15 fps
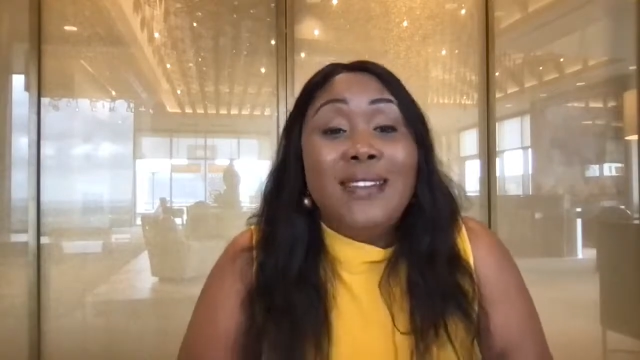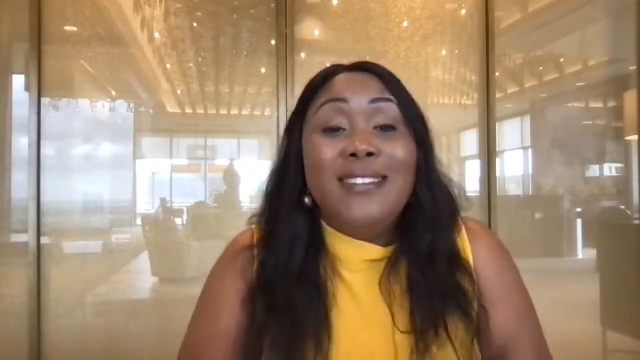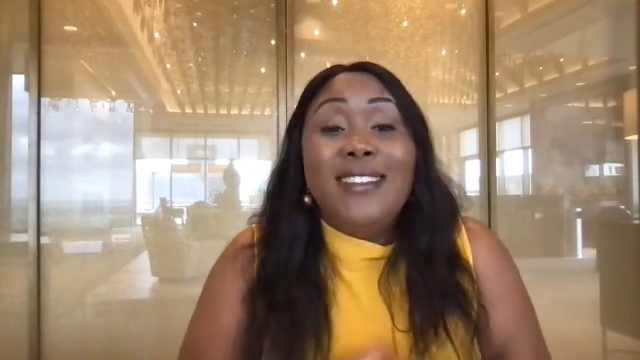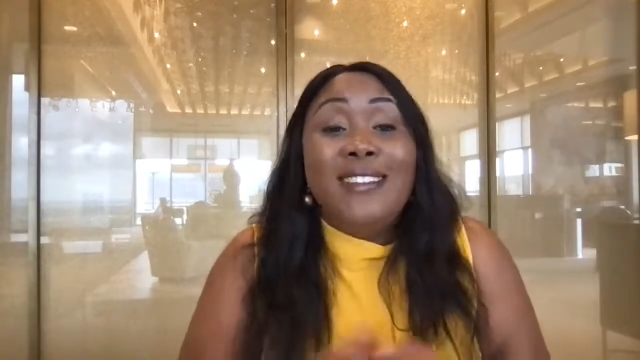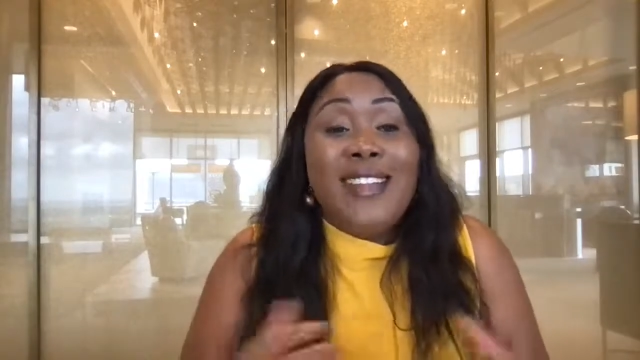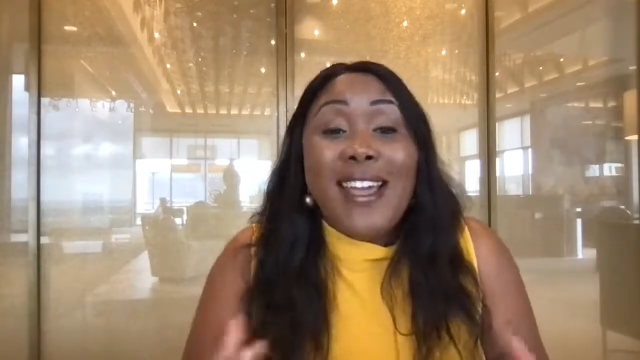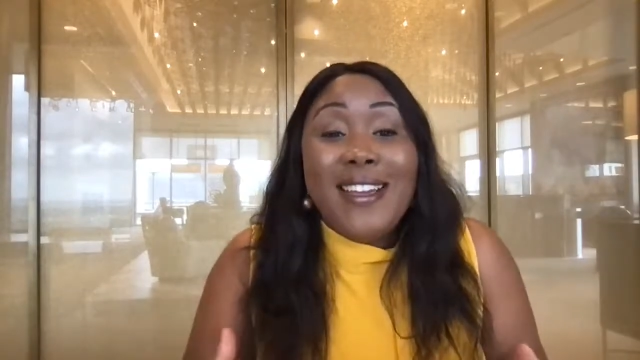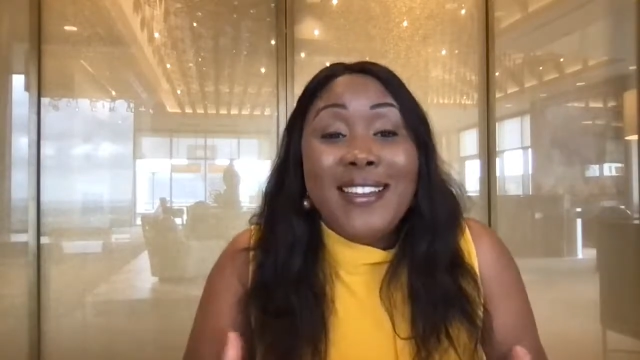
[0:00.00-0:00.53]
the
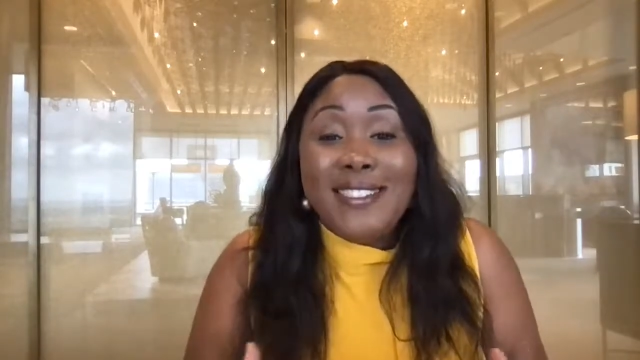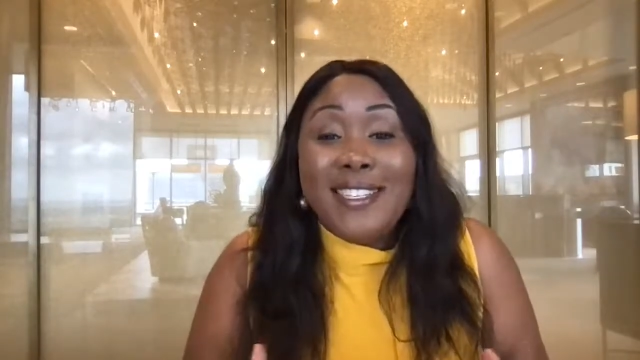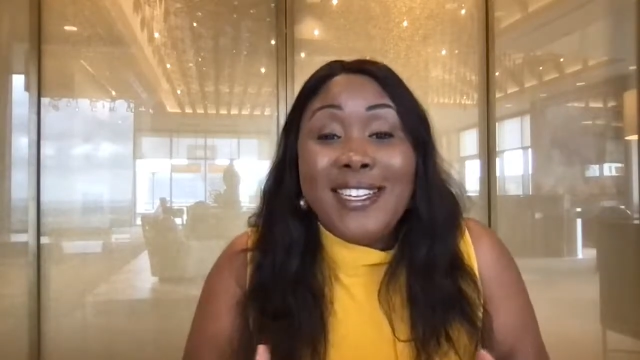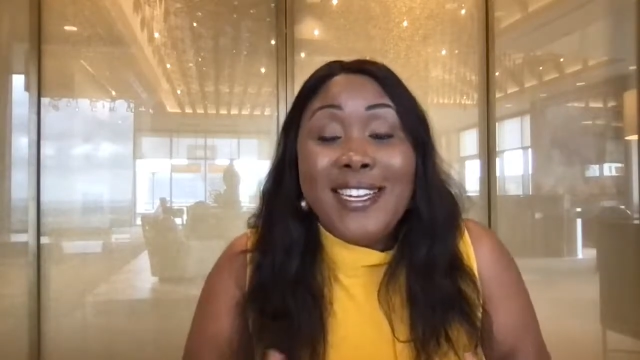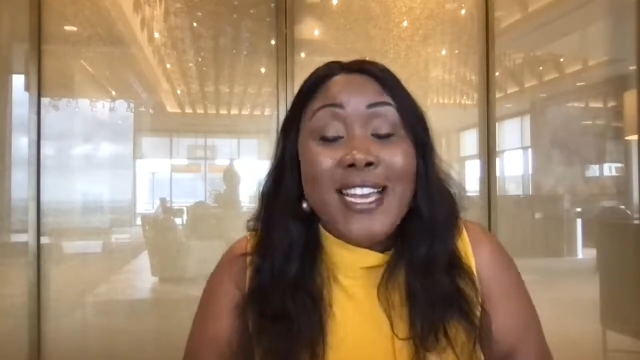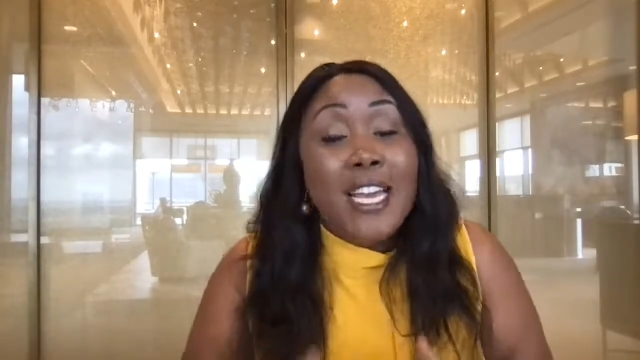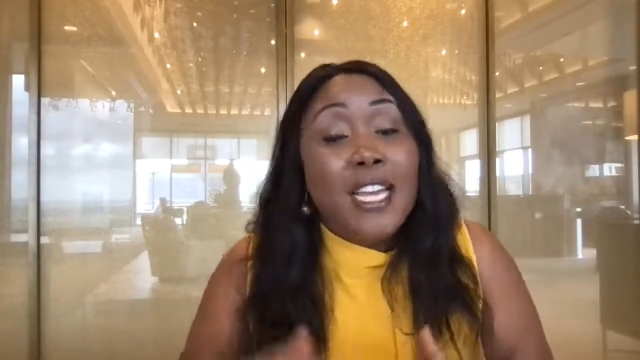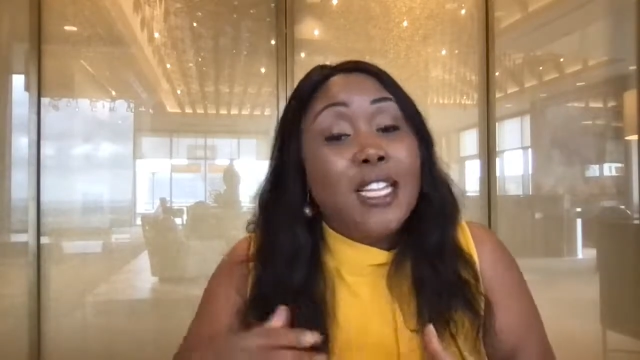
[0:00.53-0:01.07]

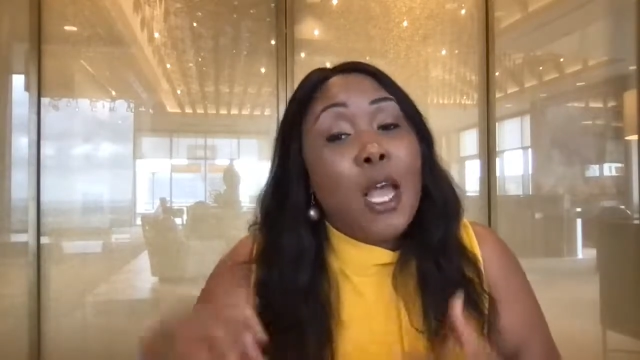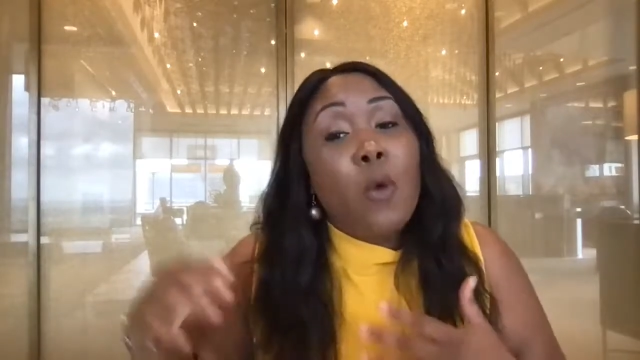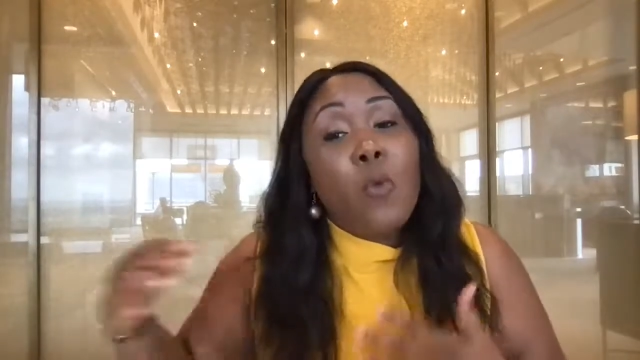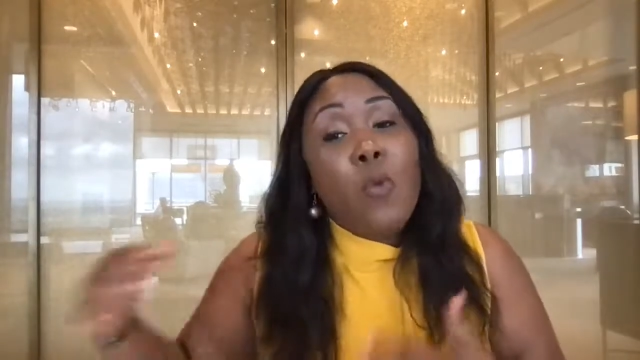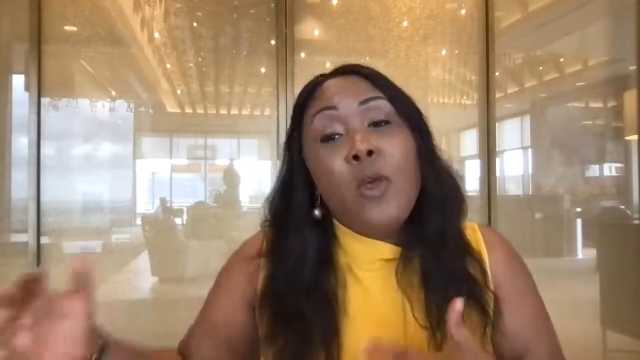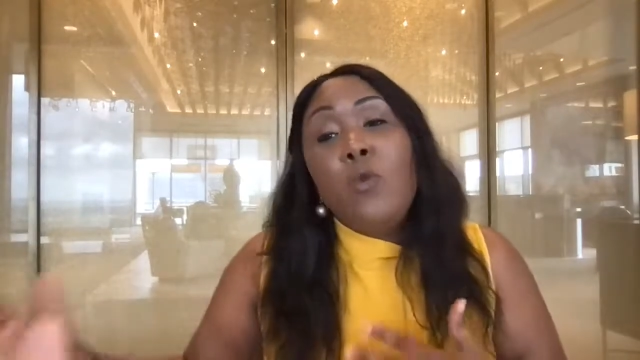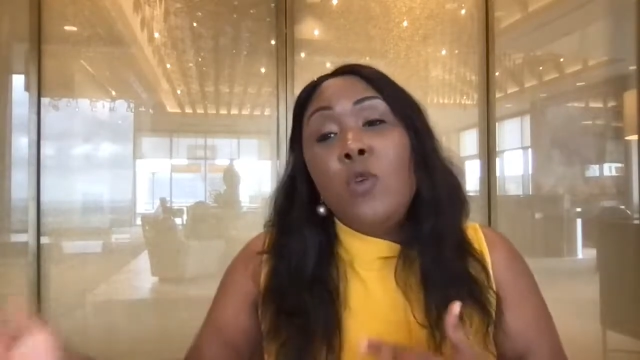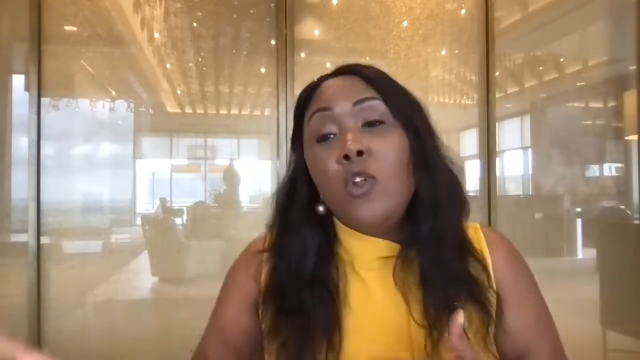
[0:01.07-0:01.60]
legacy that
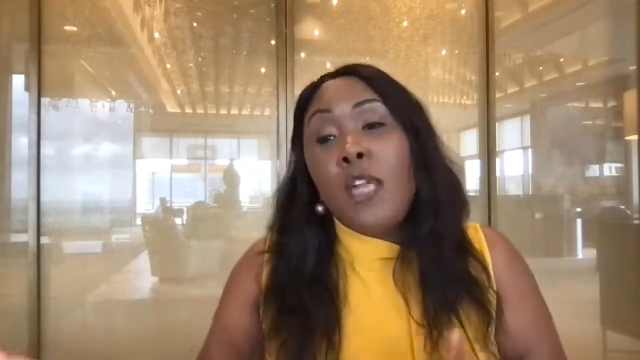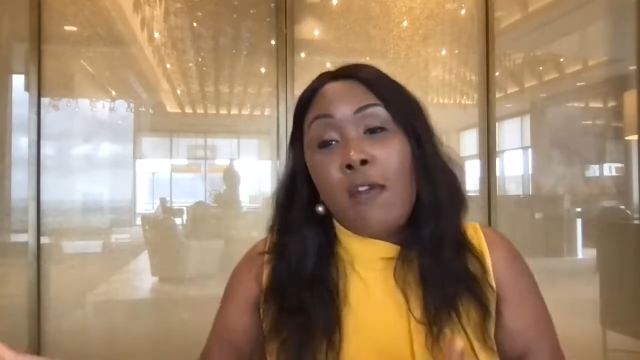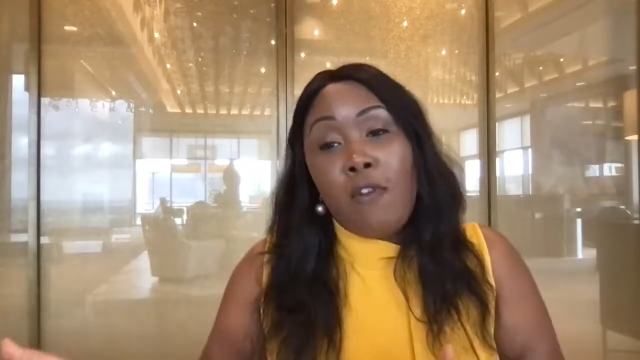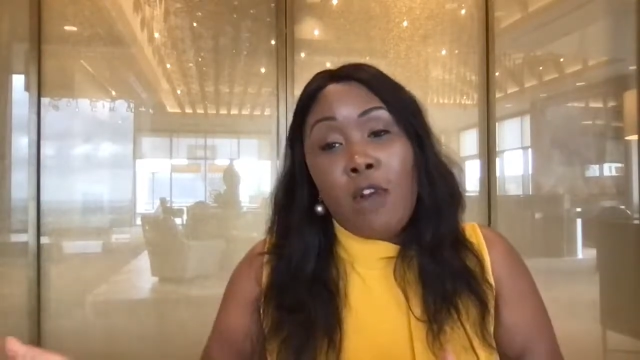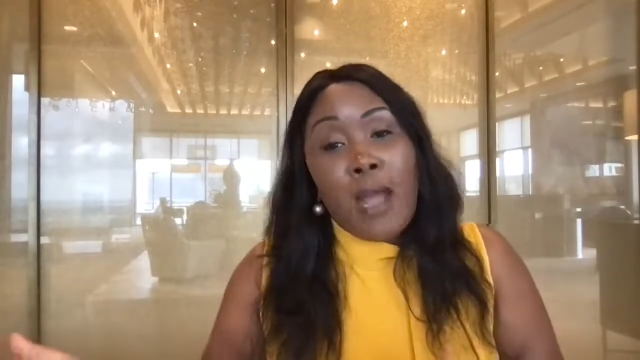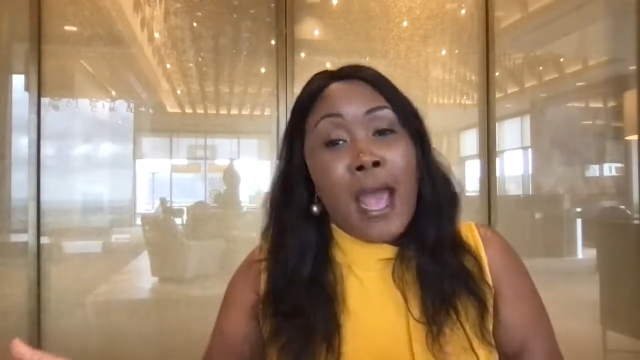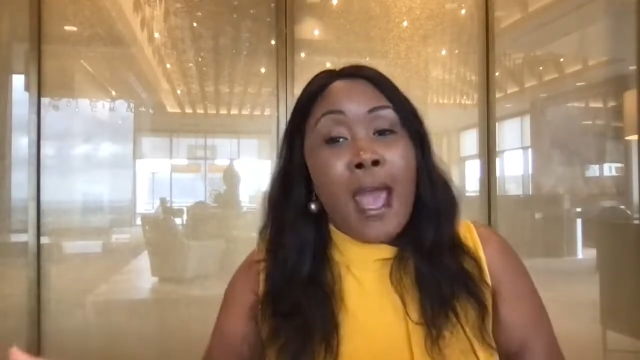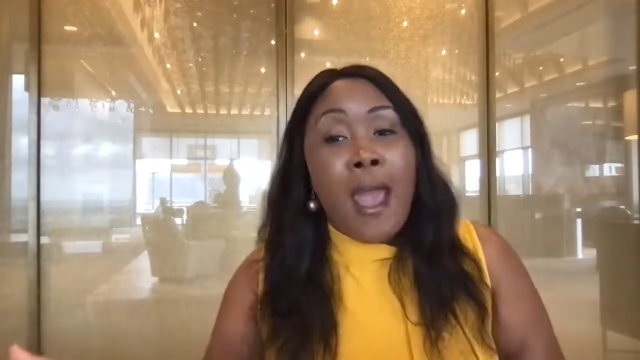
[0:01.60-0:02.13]
we will never
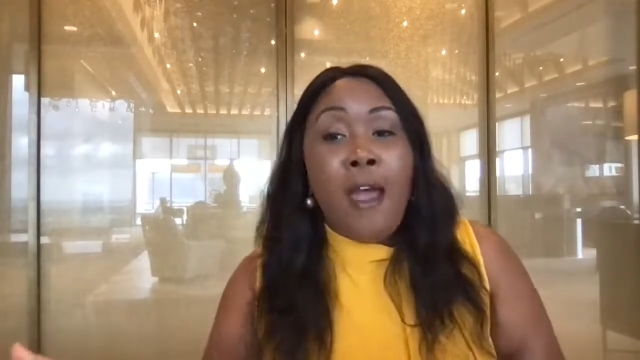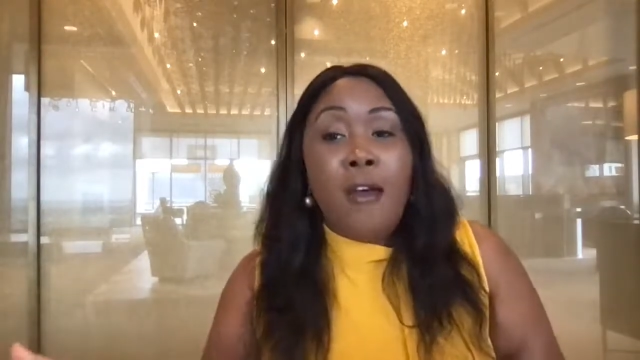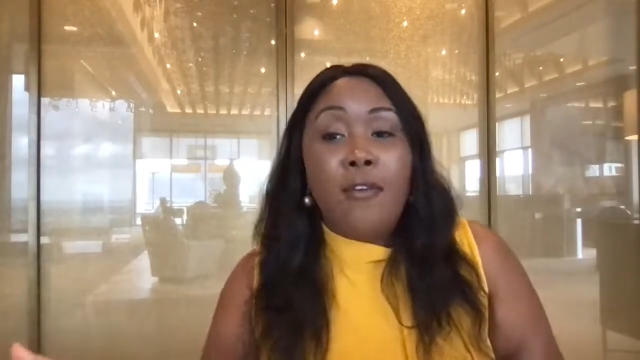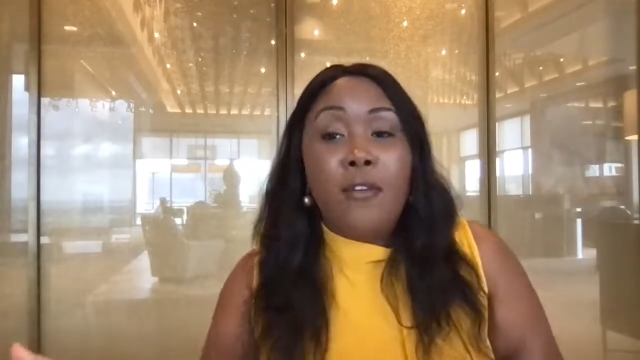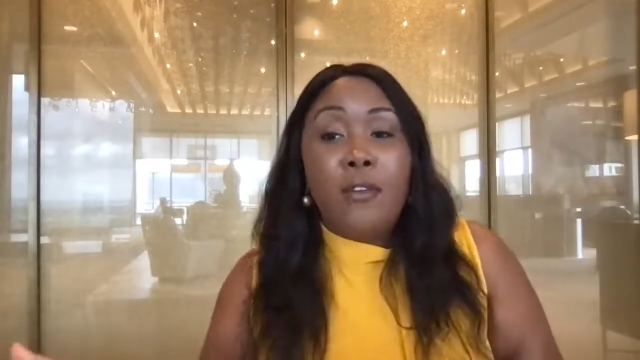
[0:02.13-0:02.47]
have.